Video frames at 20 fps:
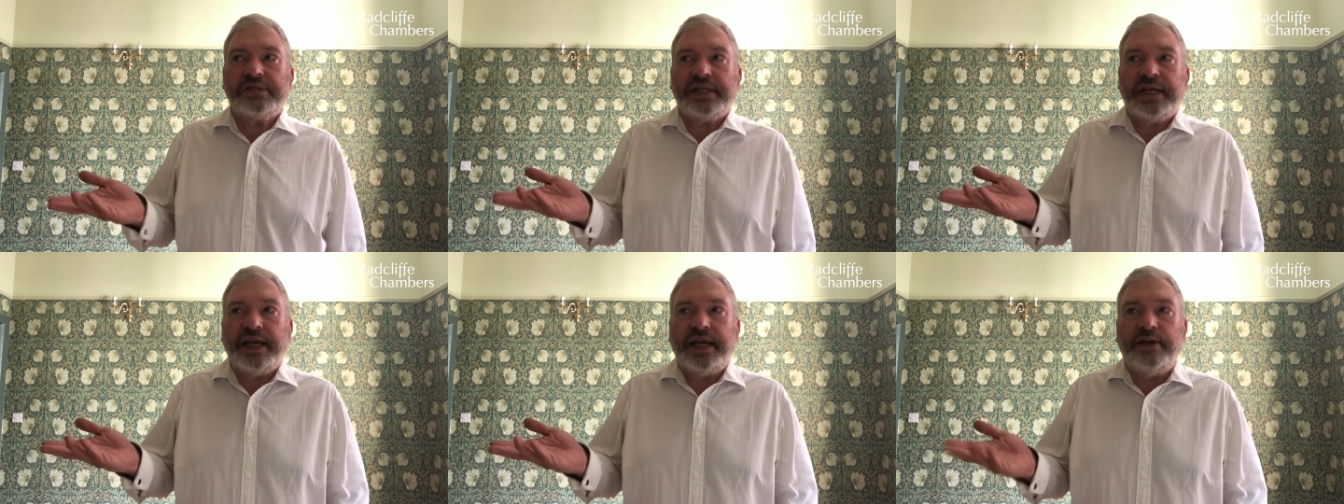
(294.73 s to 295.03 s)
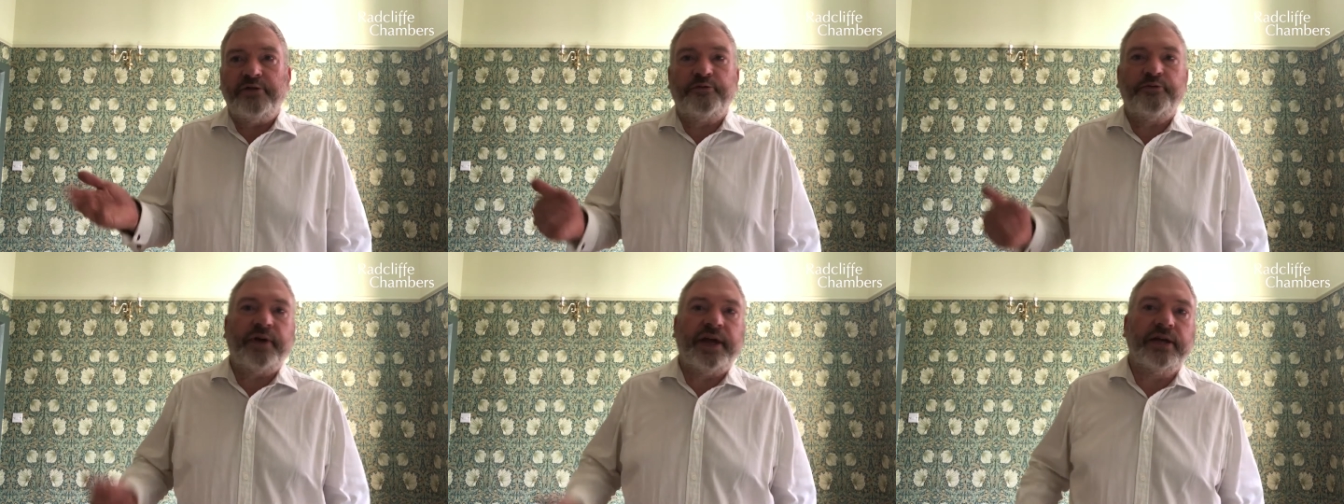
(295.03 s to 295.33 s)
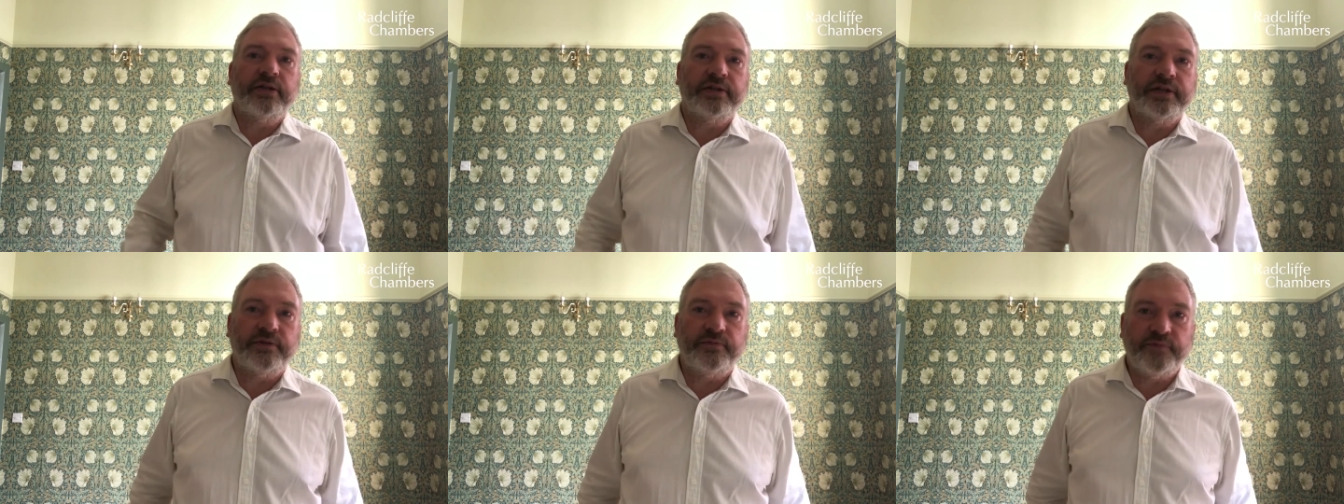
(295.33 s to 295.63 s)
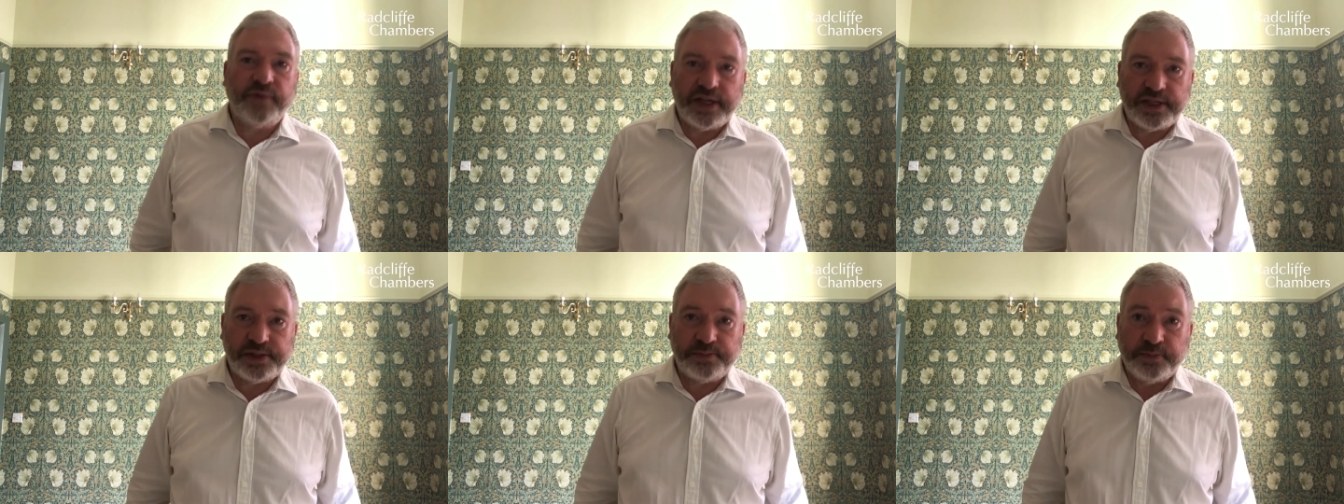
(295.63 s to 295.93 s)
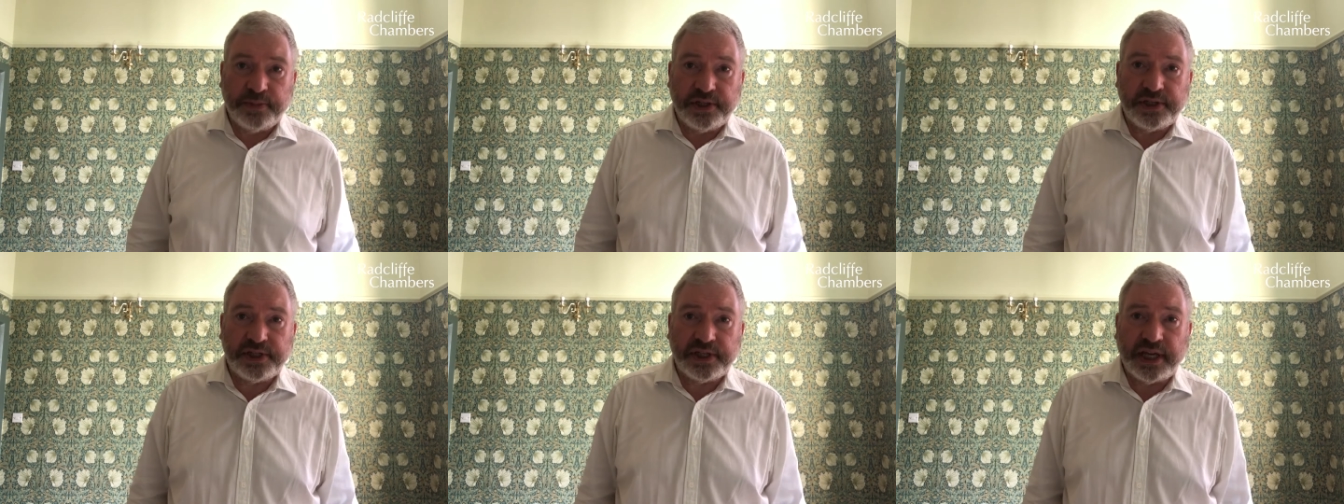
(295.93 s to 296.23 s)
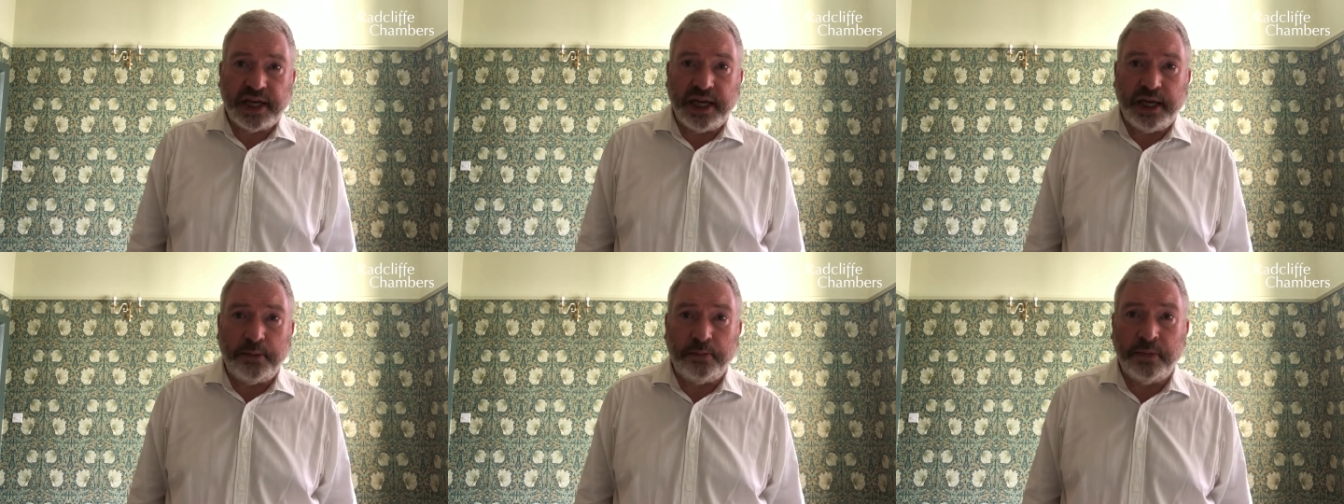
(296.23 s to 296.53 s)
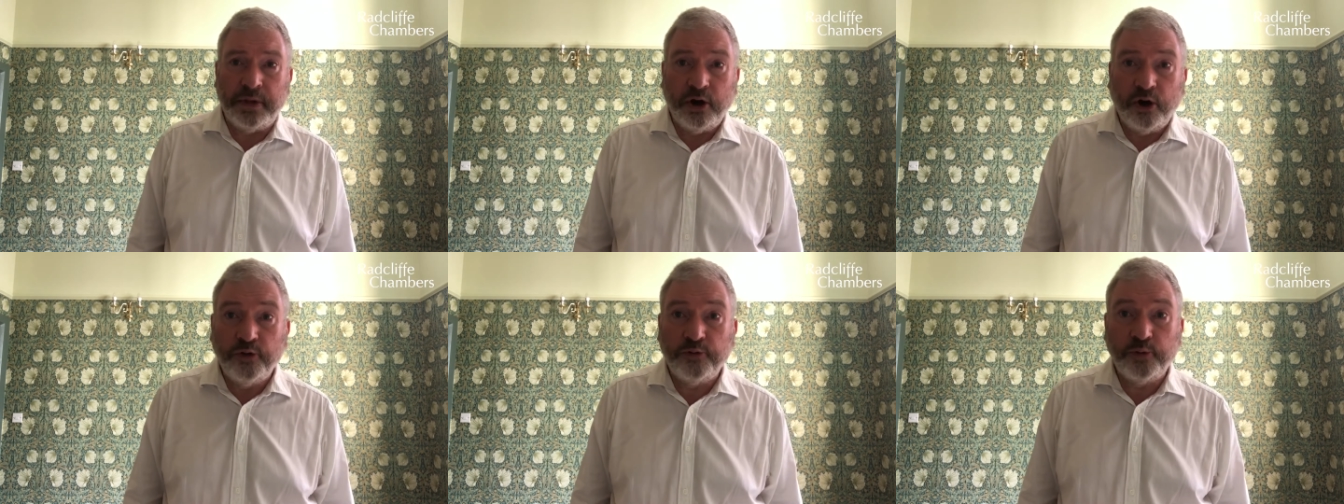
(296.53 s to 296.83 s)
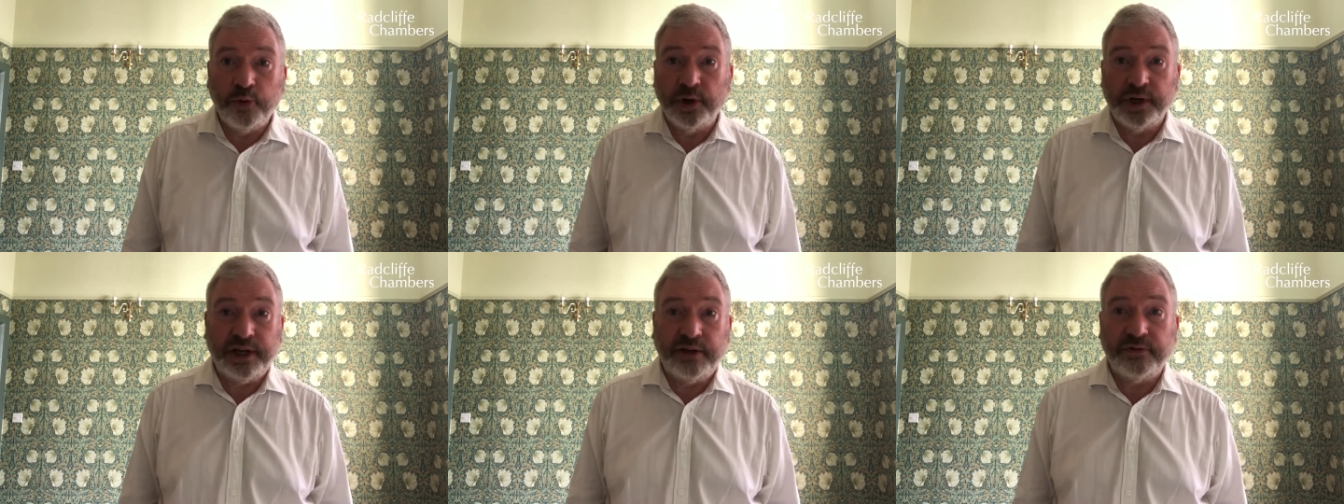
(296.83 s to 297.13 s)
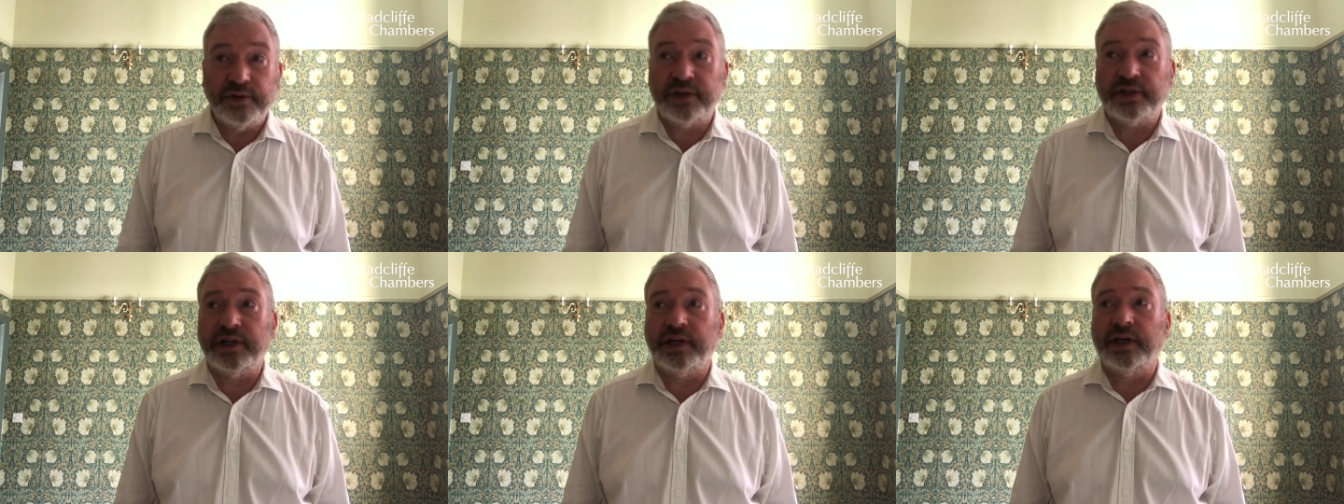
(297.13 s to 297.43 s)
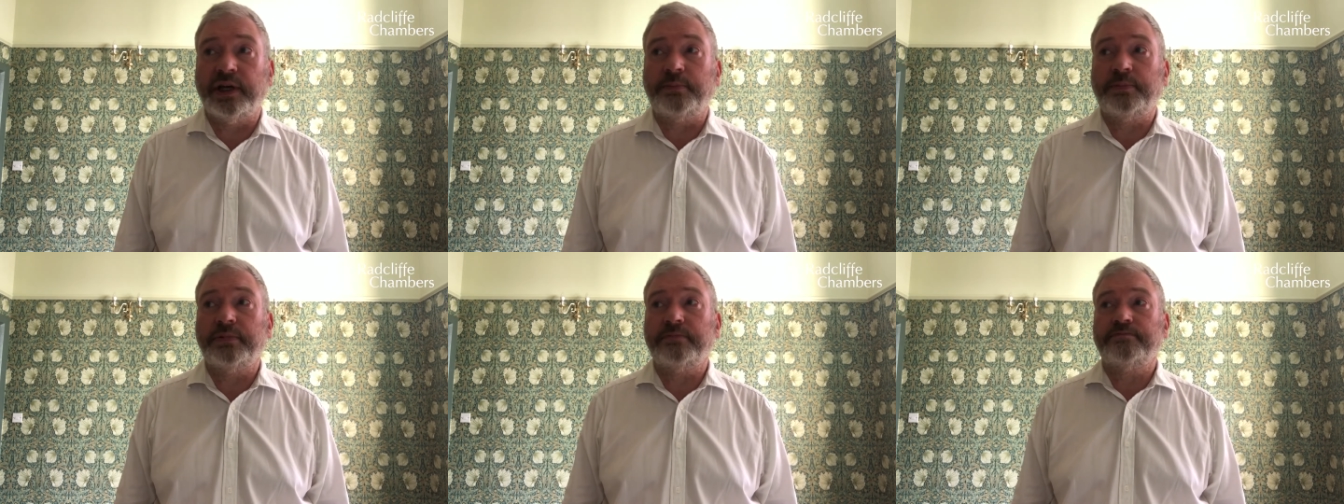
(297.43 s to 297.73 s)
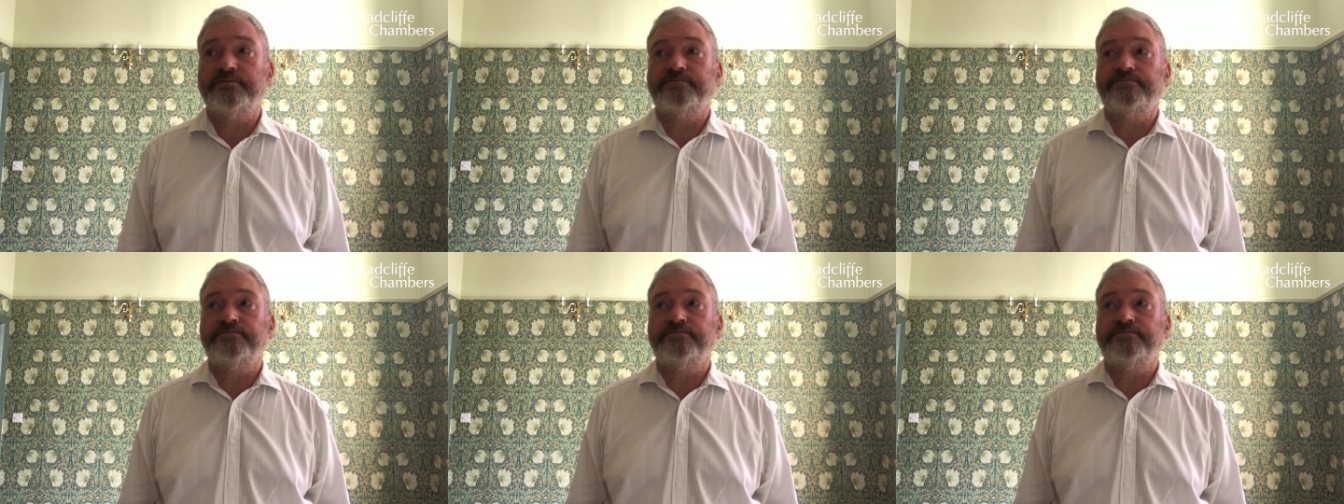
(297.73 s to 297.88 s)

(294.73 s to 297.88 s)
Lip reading: say, a failed investment scheme of whatever type.